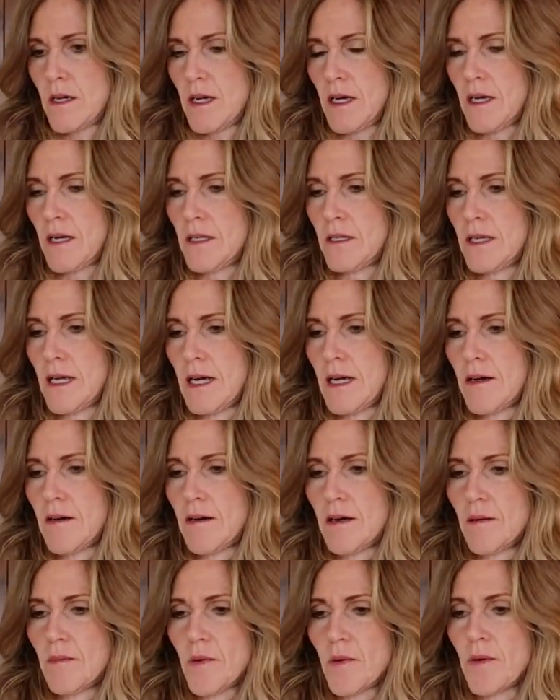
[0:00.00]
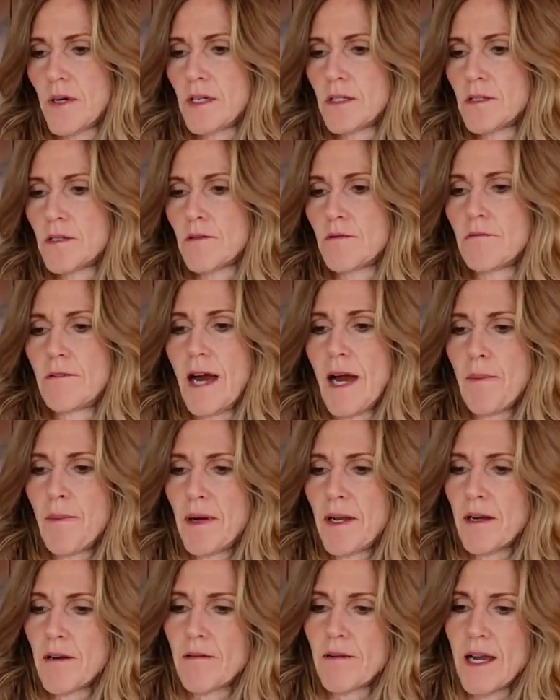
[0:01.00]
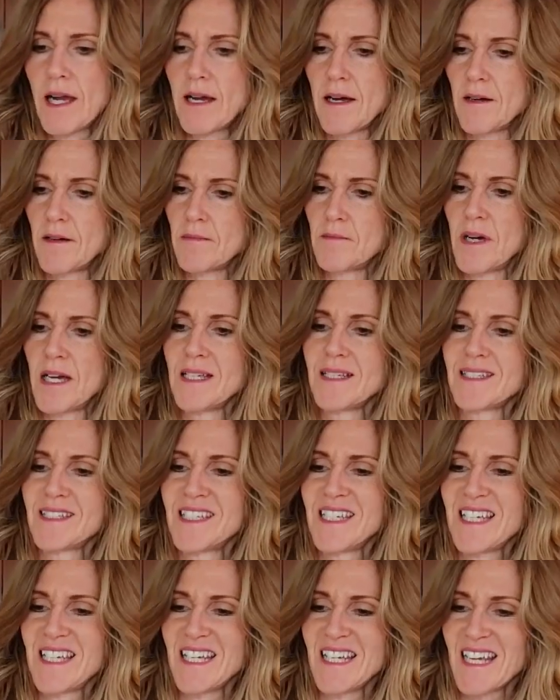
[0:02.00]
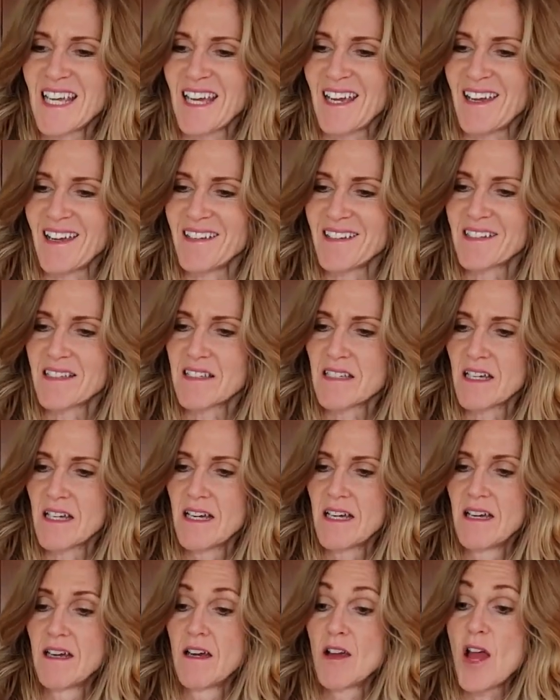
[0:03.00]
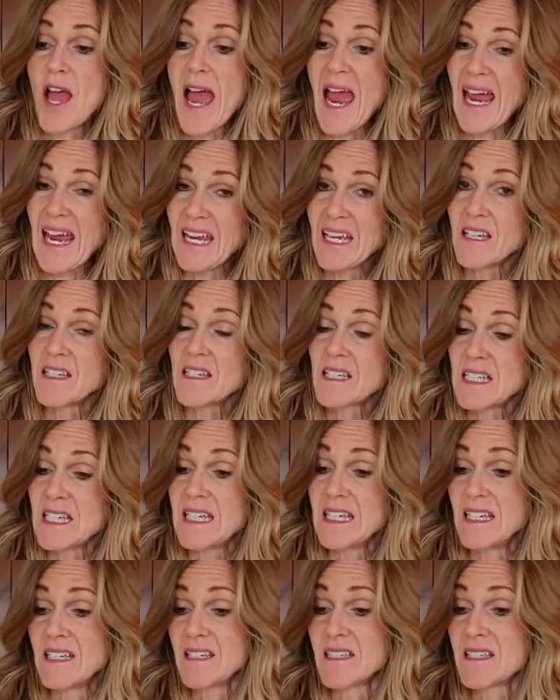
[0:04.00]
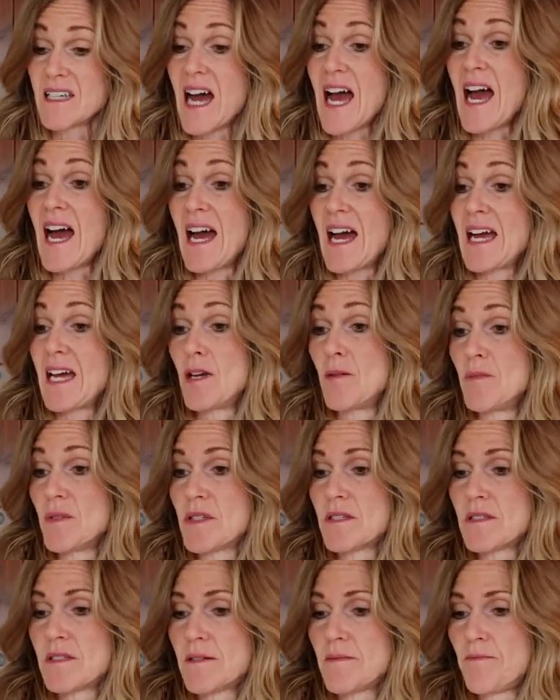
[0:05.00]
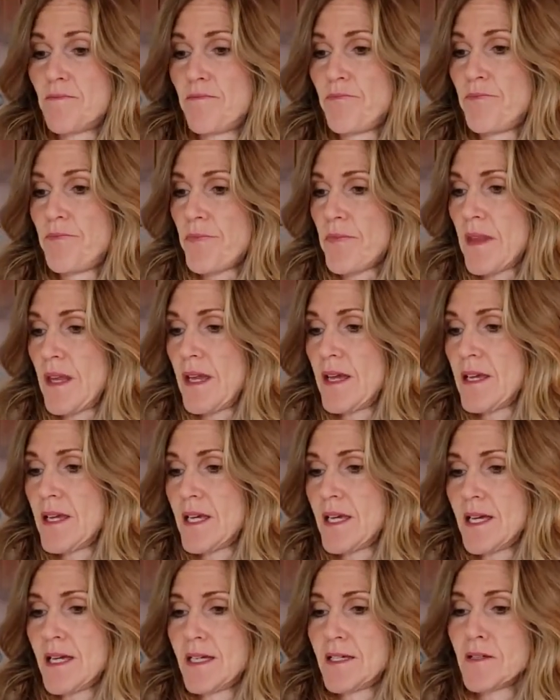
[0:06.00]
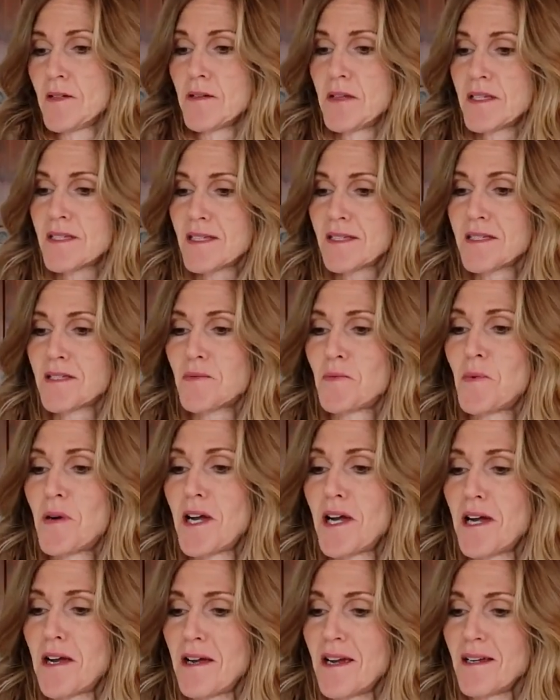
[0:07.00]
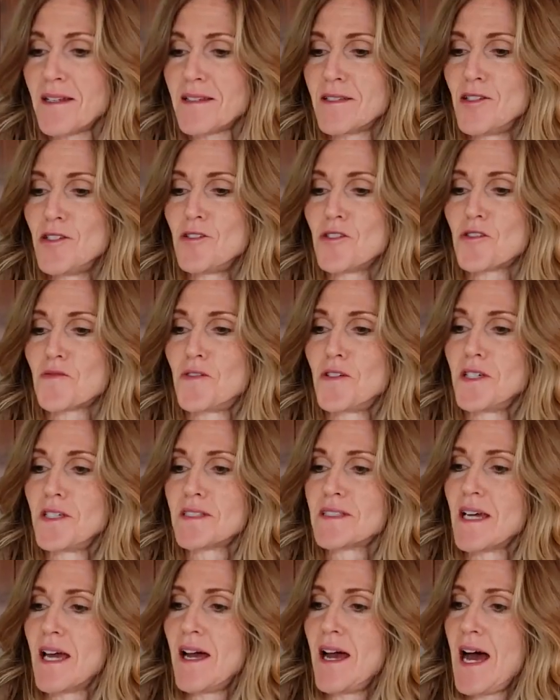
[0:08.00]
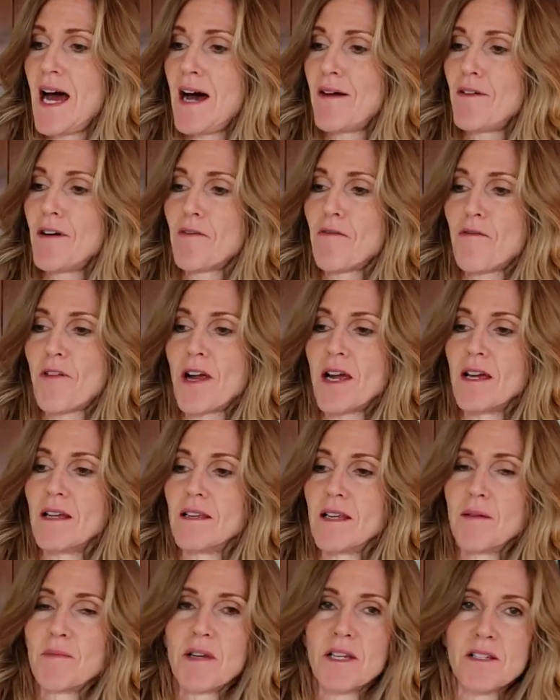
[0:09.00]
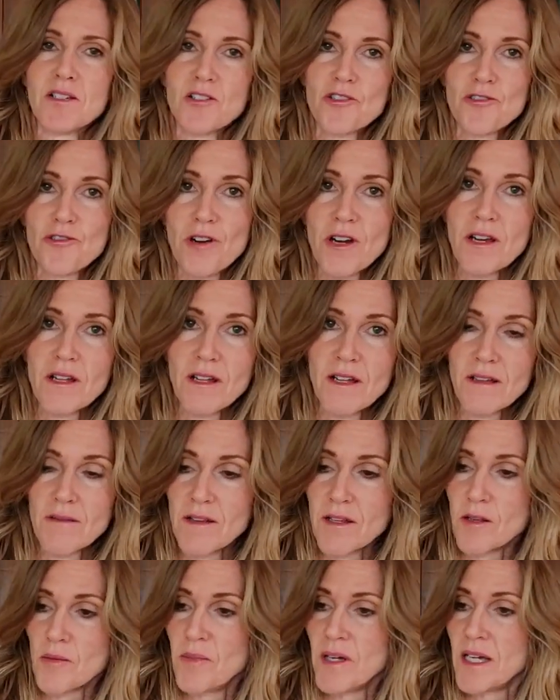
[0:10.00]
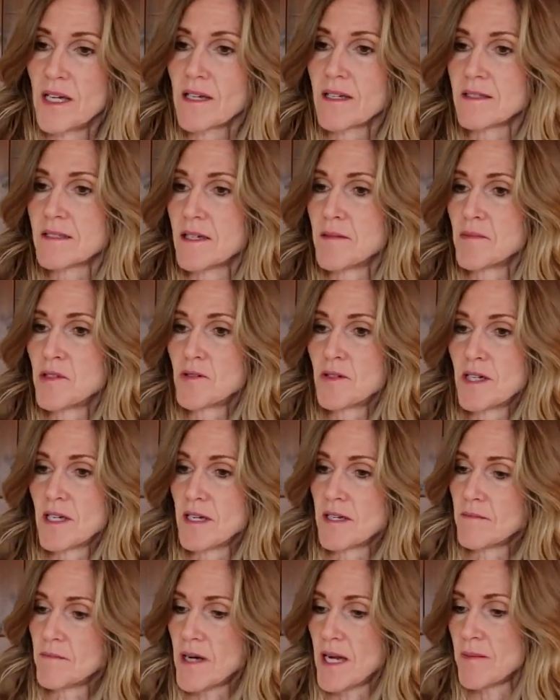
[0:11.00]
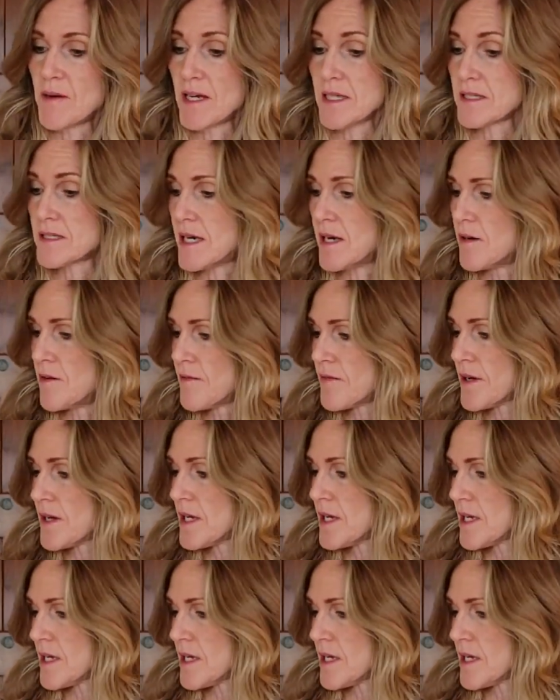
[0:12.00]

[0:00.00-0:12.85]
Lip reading: And now I'm going to wrap it around my CD case 18 times. So this is where it's useful to have a friend. I'm going to struggle a little bit because I'm doing it by myself.